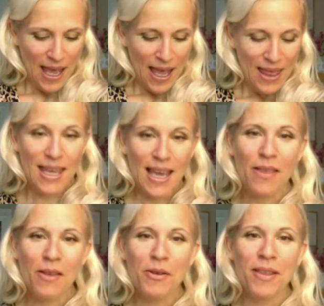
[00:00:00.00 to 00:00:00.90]
The
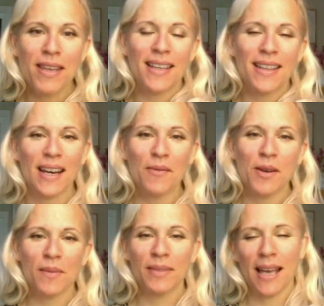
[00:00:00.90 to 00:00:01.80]
other thing that I
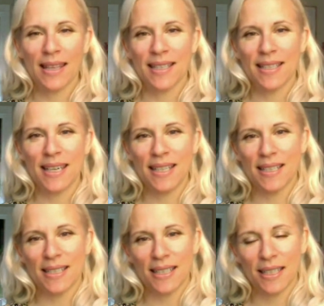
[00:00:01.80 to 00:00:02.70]
want to plant the seed
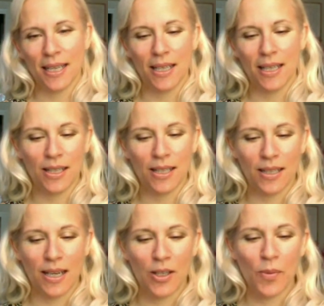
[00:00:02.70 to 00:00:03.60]
in
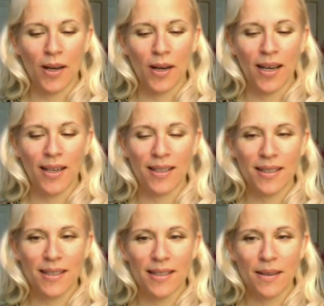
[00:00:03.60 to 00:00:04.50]
your mind
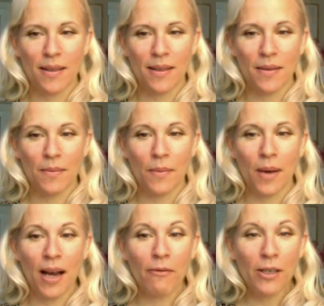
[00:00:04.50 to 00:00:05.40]
is,
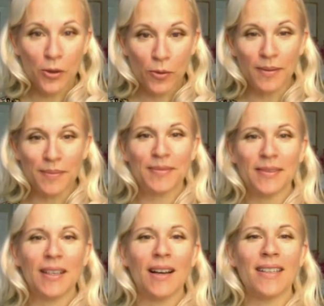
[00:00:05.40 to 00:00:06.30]
my ritual
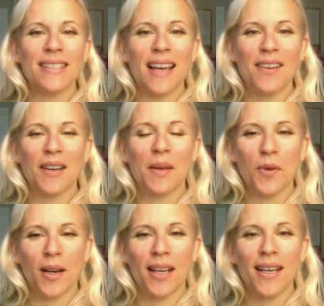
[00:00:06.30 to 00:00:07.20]
on Saturday
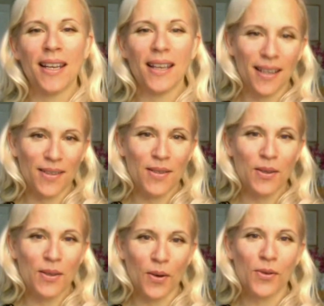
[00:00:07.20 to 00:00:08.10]
morning is
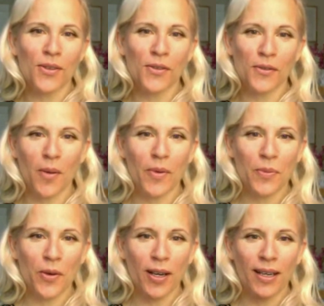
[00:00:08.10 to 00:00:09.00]
to go to the
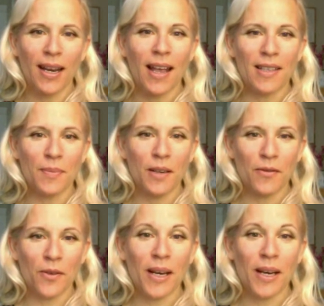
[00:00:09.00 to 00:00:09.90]
farmer's market. It has been
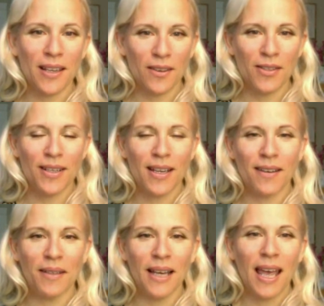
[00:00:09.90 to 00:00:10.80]
for many years
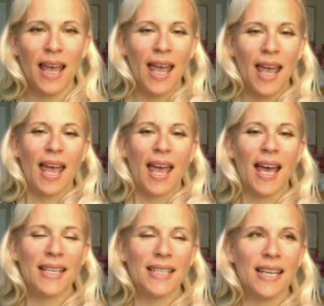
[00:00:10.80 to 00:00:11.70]
now.
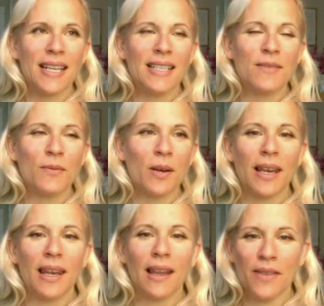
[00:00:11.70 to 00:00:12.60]
And it is one of
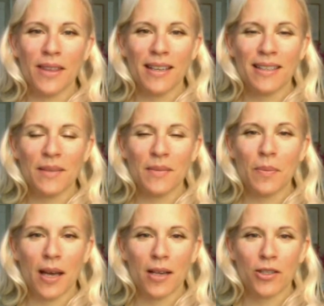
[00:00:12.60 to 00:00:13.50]
my love things and my
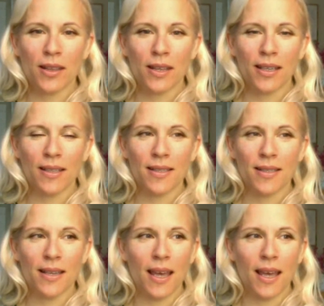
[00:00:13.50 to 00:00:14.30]
passion things.